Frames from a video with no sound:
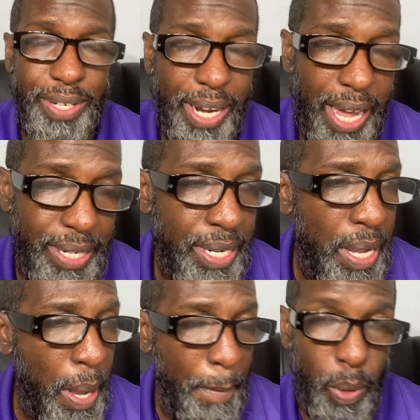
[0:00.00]
not.
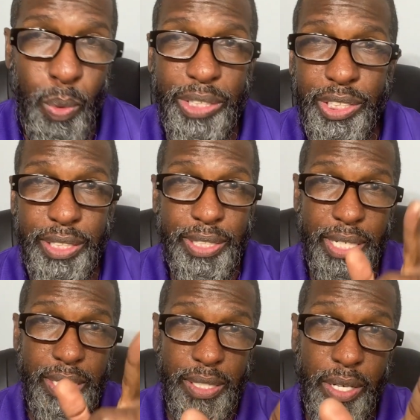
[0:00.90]
But what you
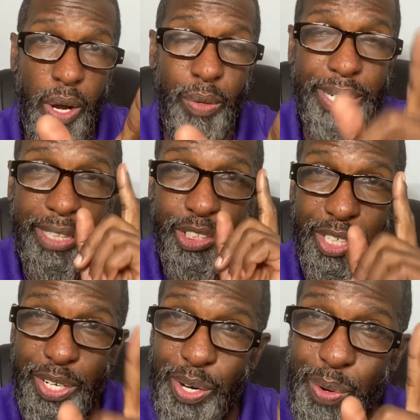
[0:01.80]
didn't know that
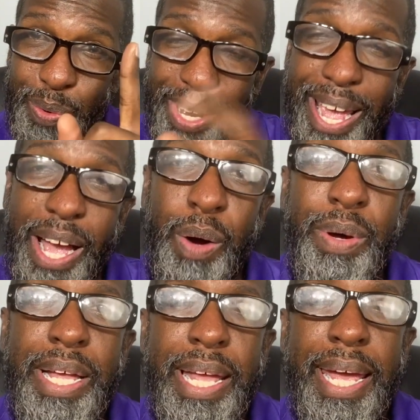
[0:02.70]
you know now
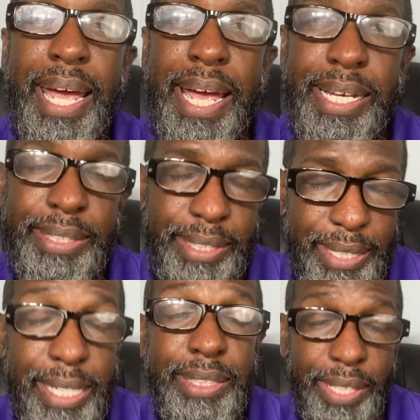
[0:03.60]

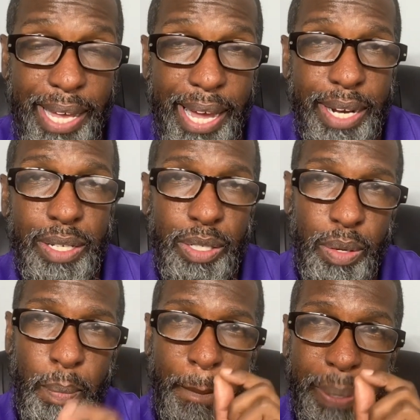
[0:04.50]
is that
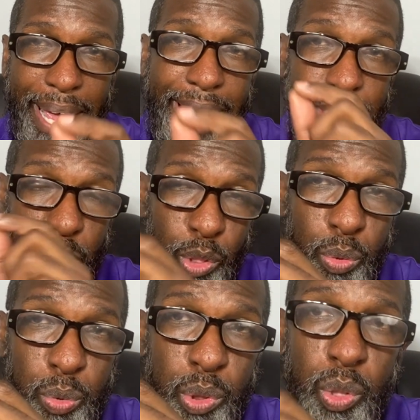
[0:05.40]
black
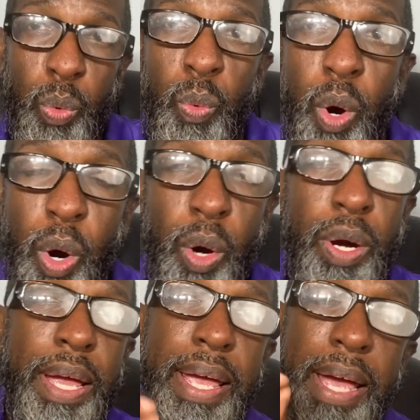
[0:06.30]
Jews
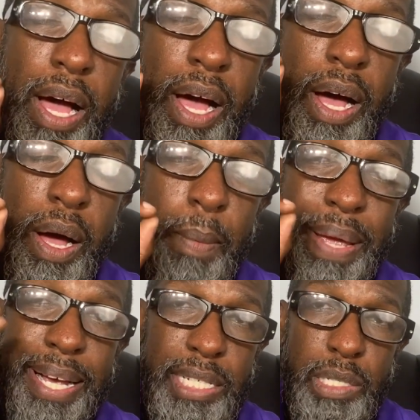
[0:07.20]
were
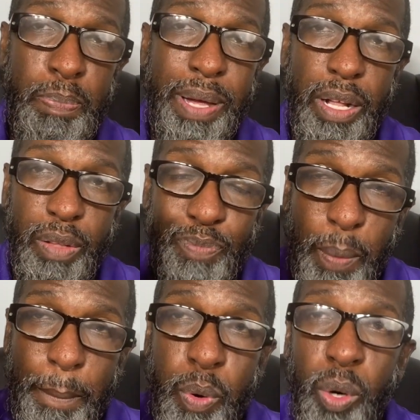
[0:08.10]
expelled
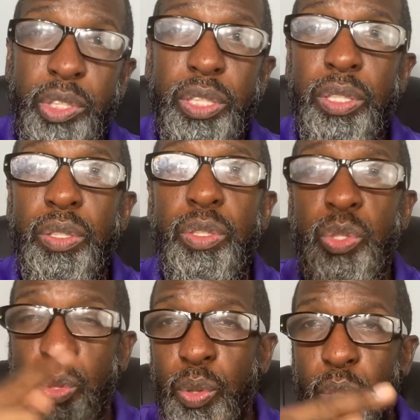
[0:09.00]
from Portugal
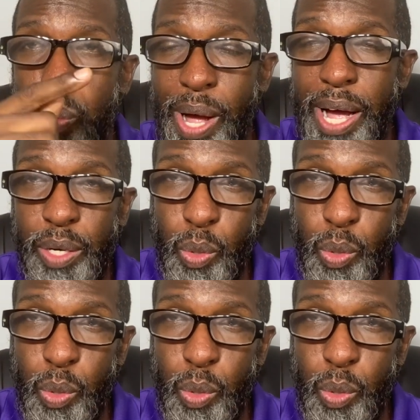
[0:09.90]
to Loango,